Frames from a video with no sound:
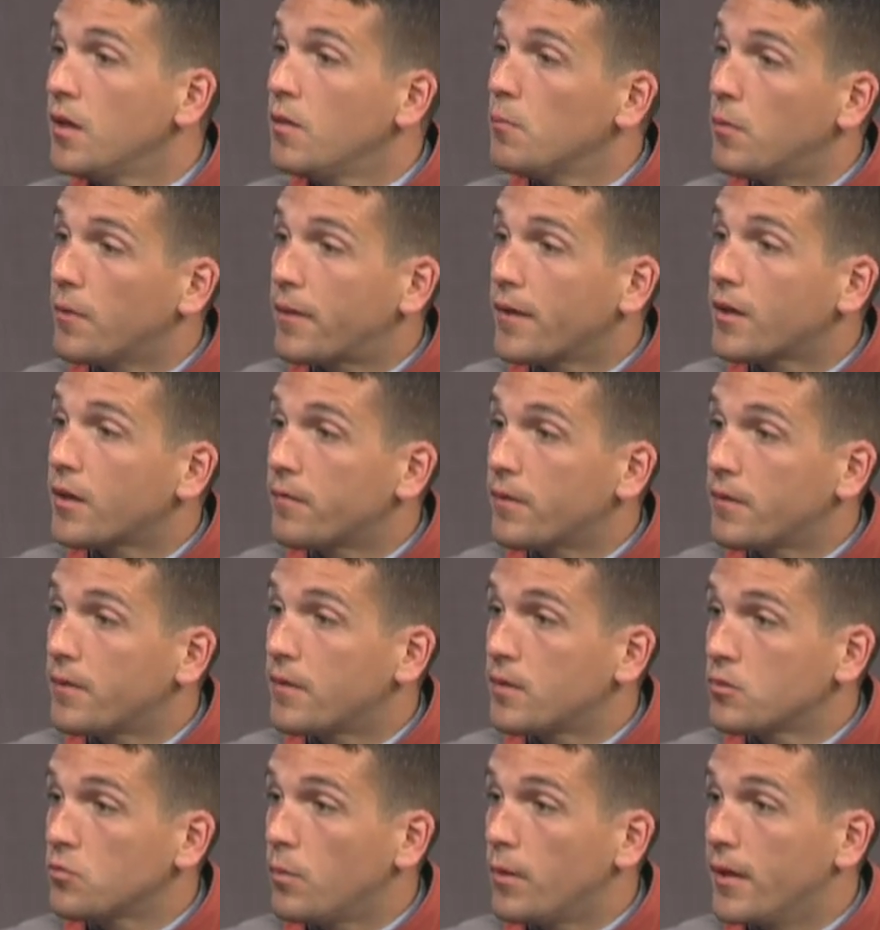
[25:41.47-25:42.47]
But think of it
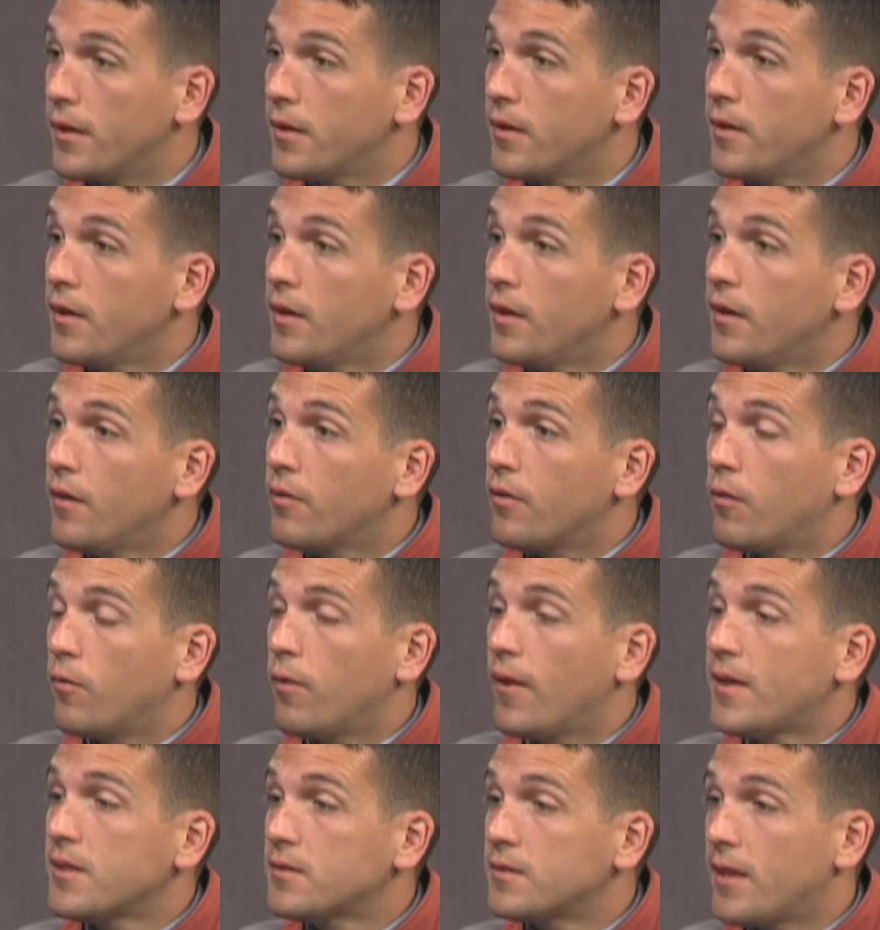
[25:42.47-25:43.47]
this way: the
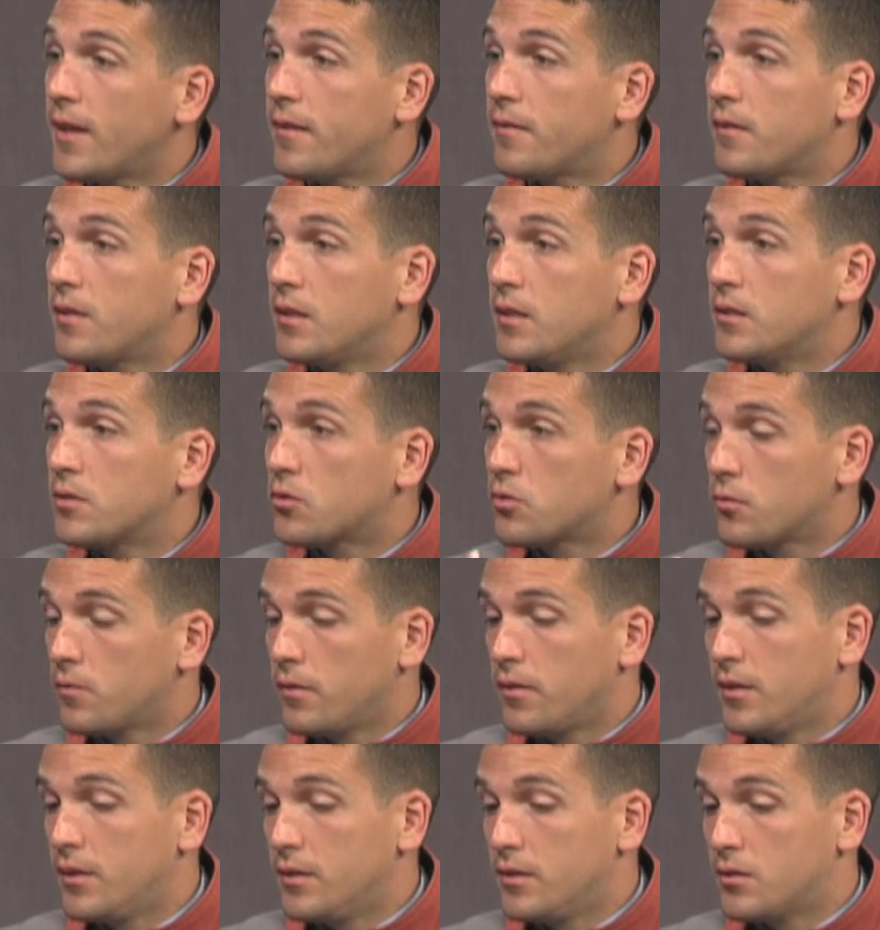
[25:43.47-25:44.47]
less that these
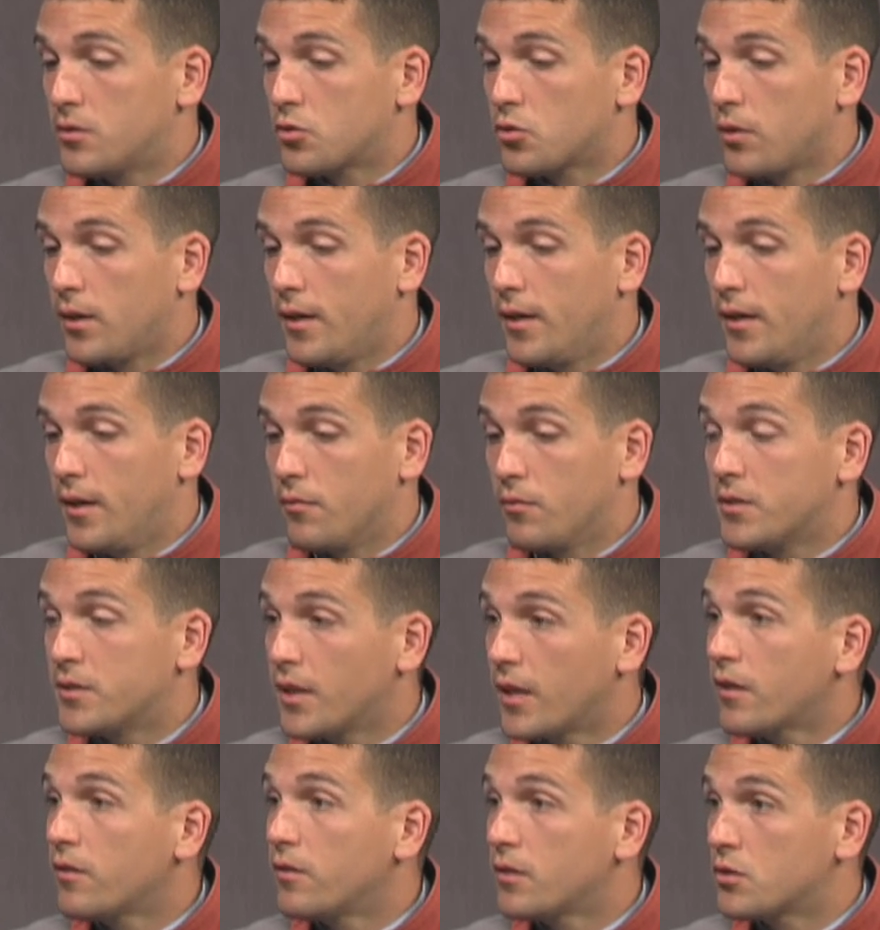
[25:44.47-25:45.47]
these uh,
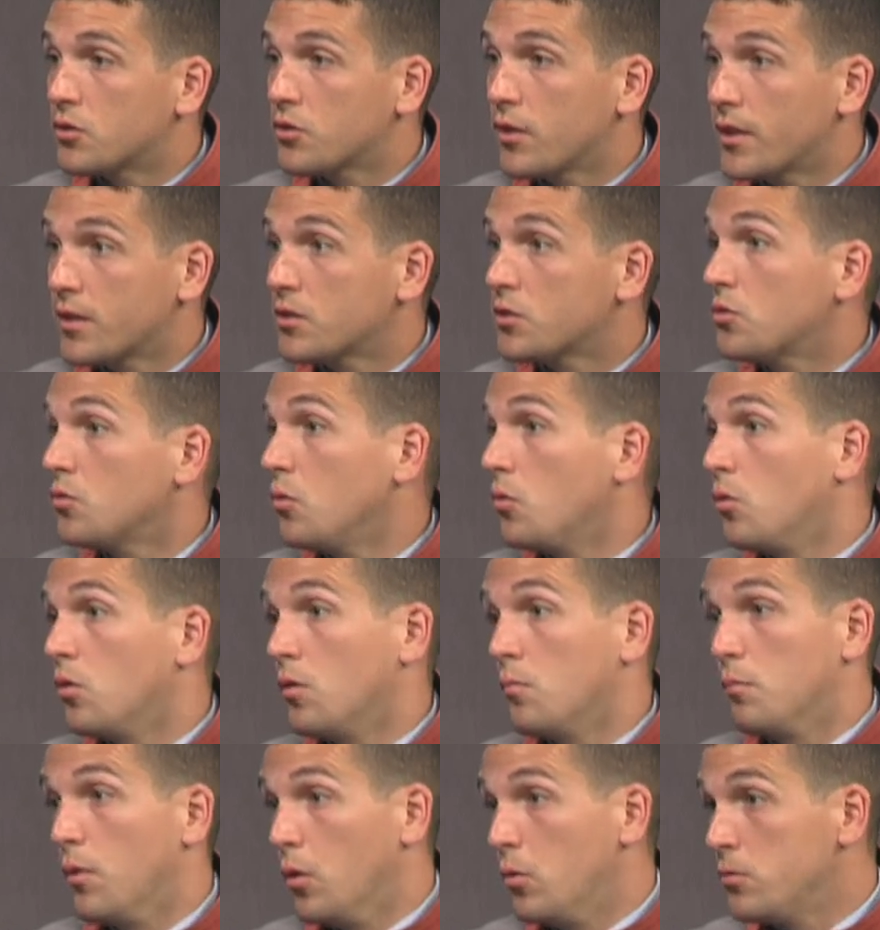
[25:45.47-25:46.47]
recycling trucks or
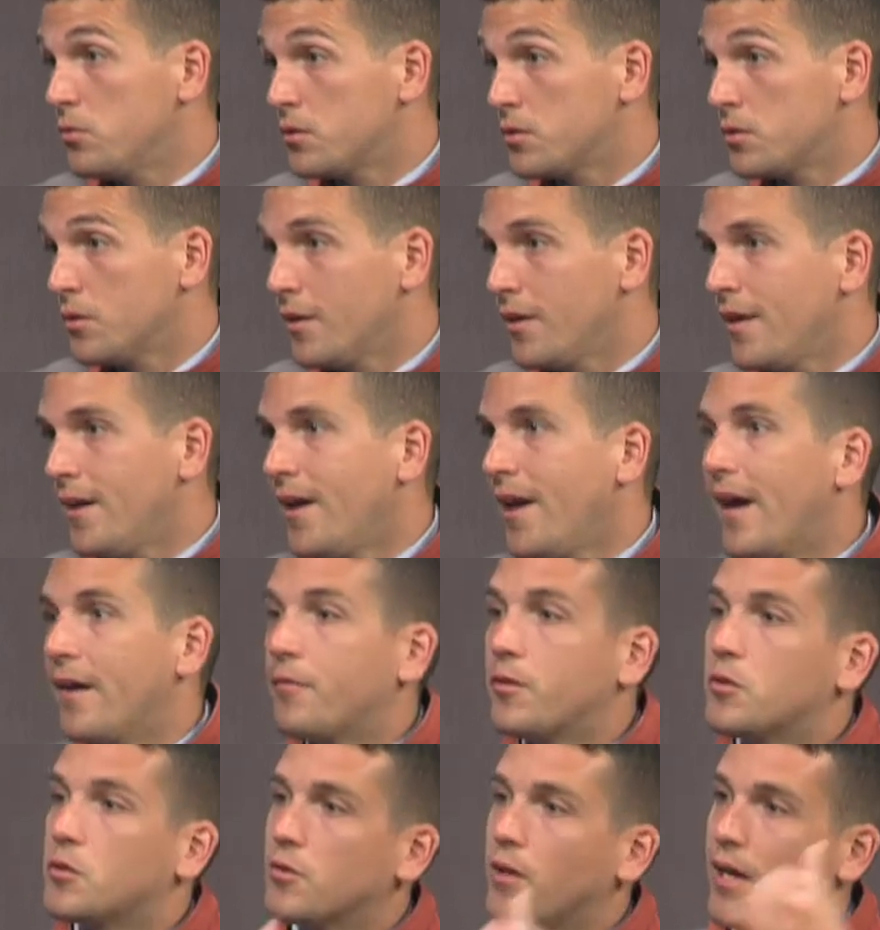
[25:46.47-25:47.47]
boats have
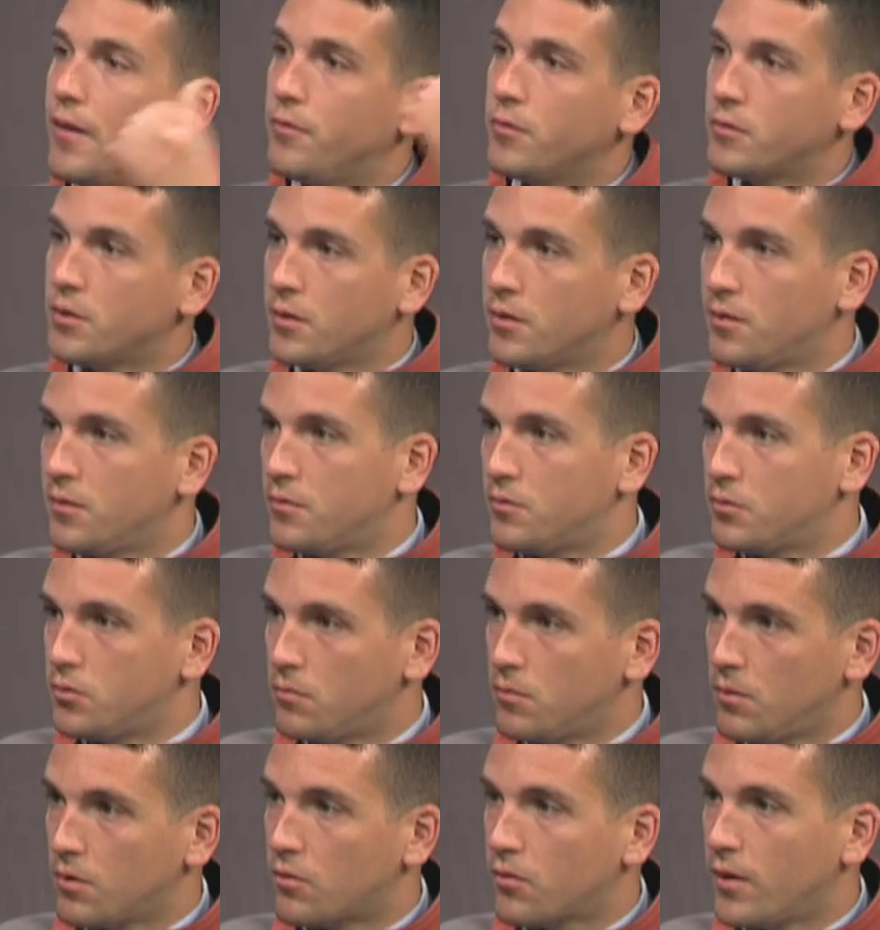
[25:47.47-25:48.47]
to travel to
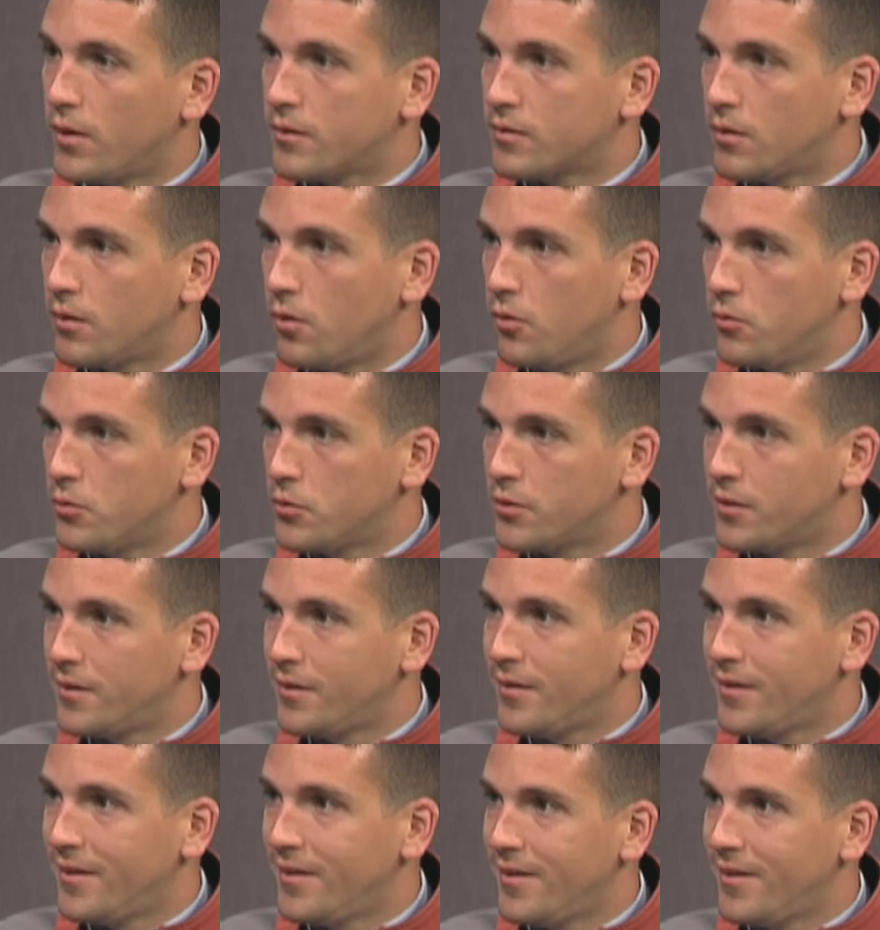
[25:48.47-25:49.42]
across the ocean,